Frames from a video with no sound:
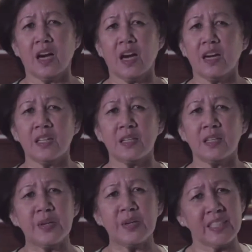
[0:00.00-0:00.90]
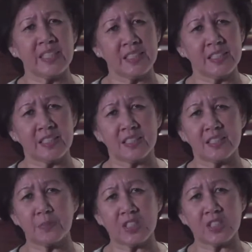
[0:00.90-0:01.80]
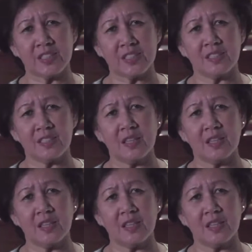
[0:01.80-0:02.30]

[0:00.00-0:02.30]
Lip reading: unprecedented specters